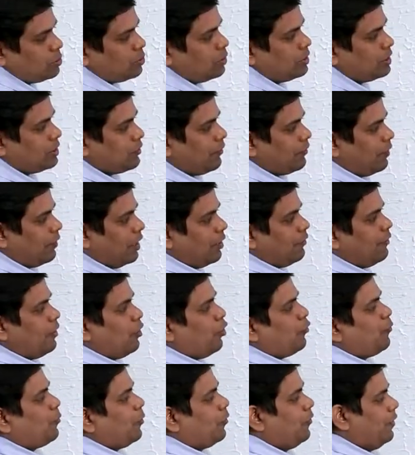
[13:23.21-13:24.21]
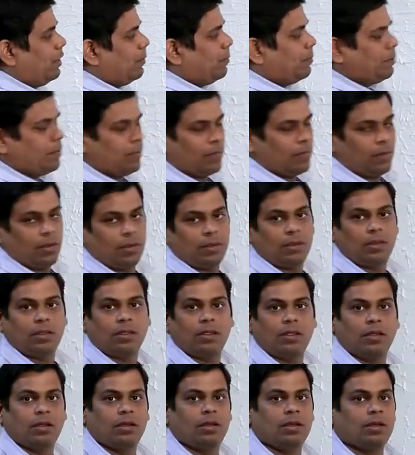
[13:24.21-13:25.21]
So this is one way of proving.
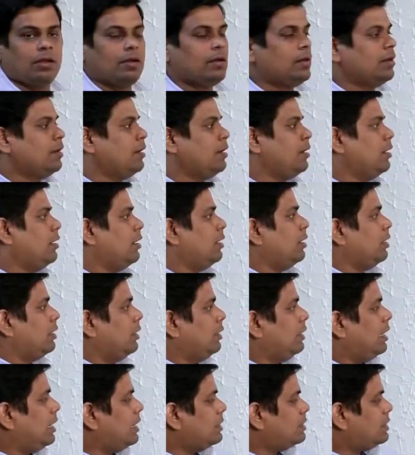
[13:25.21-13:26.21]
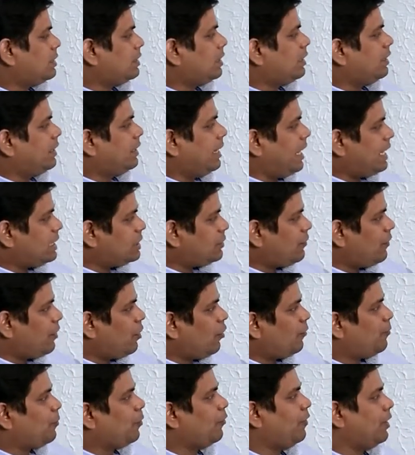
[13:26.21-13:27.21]
Let us see the next
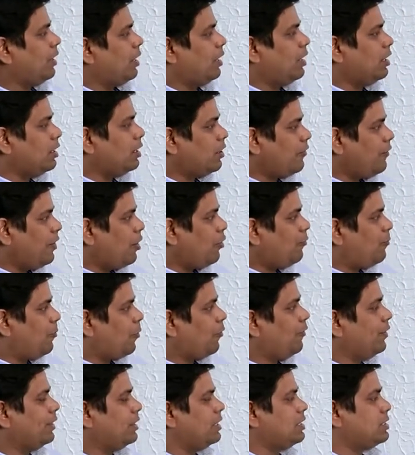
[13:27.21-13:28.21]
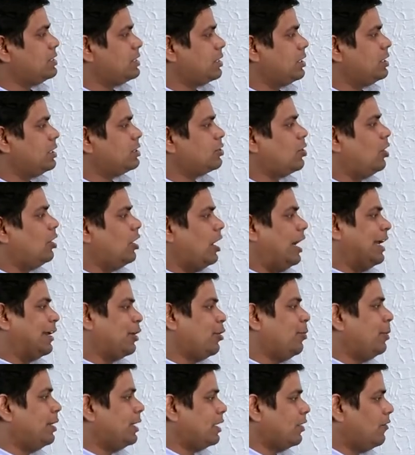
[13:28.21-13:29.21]
way of proving. Another way of proving this is called
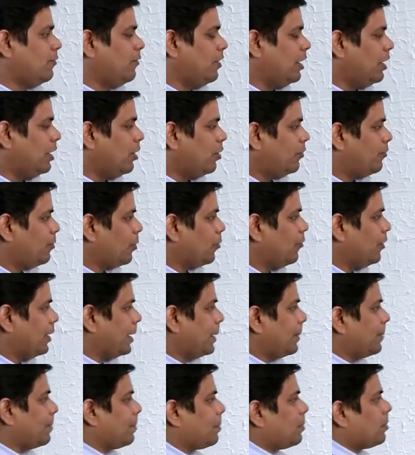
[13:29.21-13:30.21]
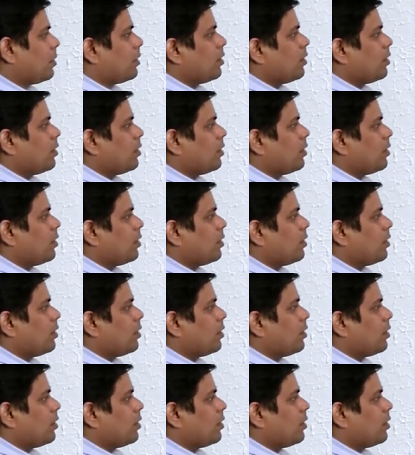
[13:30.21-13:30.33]
argumental way of proving.